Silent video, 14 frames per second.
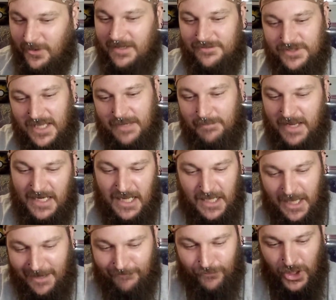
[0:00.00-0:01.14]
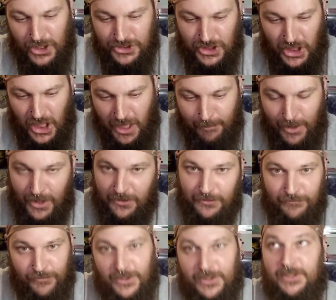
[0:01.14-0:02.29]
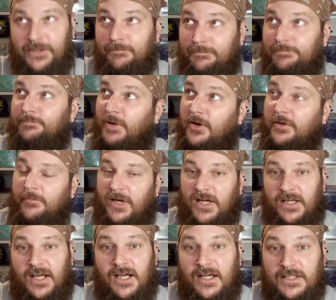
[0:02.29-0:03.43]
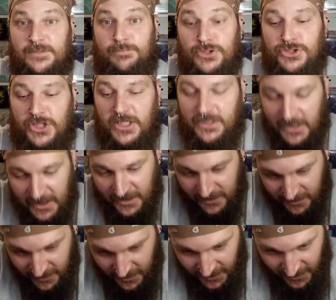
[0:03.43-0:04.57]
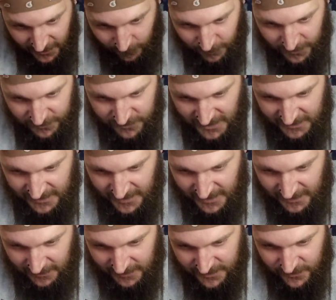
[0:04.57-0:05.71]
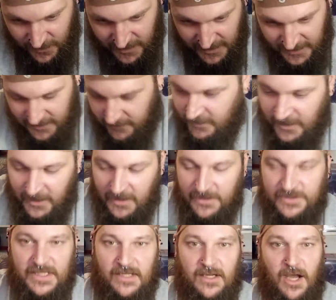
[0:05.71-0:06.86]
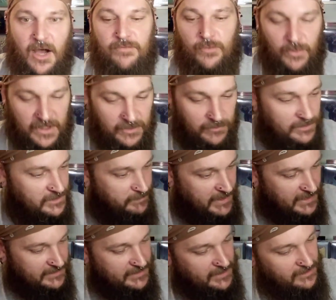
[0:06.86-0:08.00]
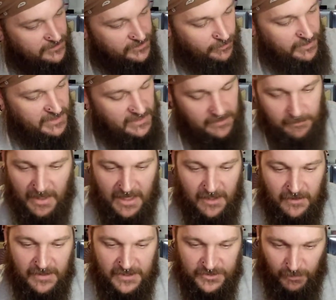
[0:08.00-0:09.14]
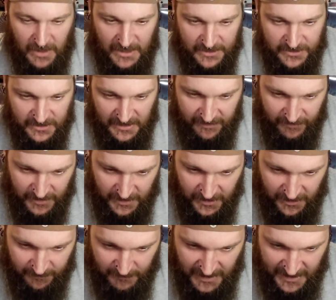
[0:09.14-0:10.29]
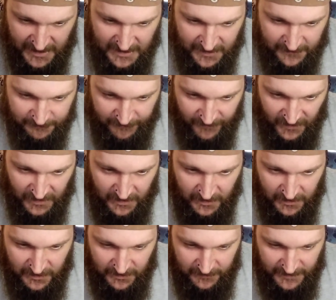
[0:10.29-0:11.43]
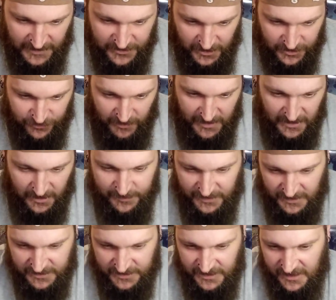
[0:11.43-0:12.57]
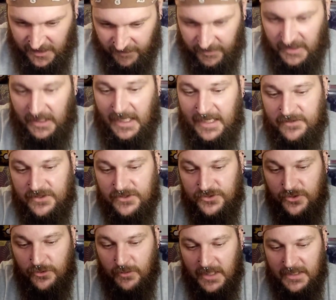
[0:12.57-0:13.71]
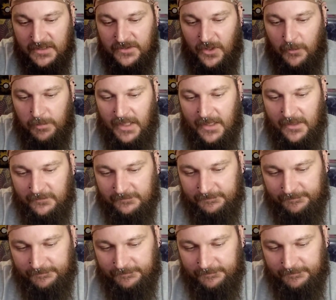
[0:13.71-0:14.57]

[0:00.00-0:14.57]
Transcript: I was like, man, I like Frillish a lot better. Fucking Pokemon gods. Appreciate that. We'll take that. Let's go ahead and see a Cofferigorous back there so we can admire this while I sleeve it up. Man, that jump straight up's in the city of Atlantis too, ain't it? Don't play.